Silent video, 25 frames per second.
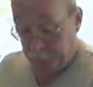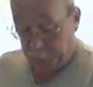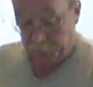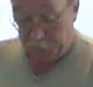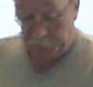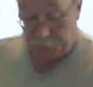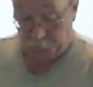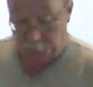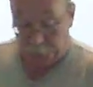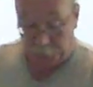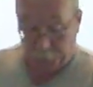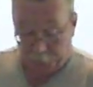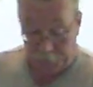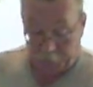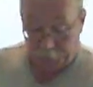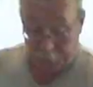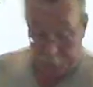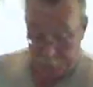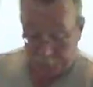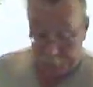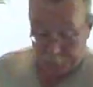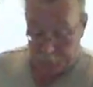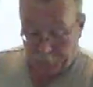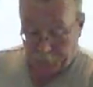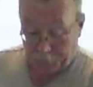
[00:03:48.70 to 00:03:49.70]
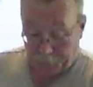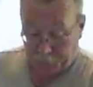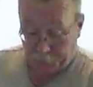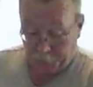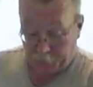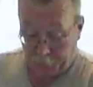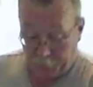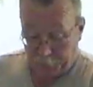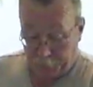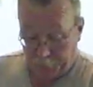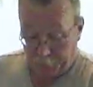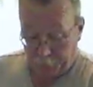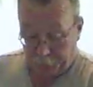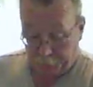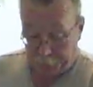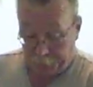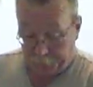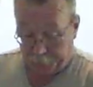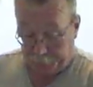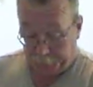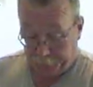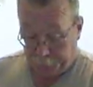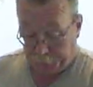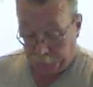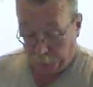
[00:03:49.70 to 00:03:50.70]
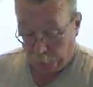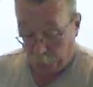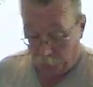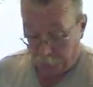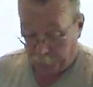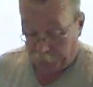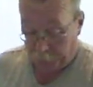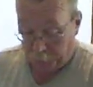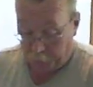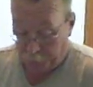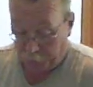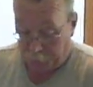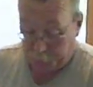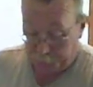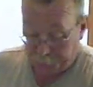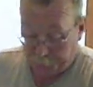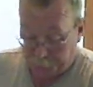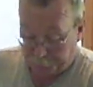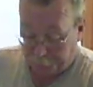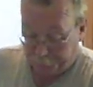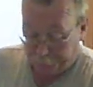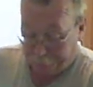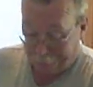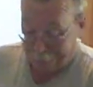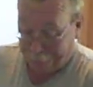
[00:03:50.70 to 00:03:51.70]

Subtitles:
2 months one day, he's out there and working on his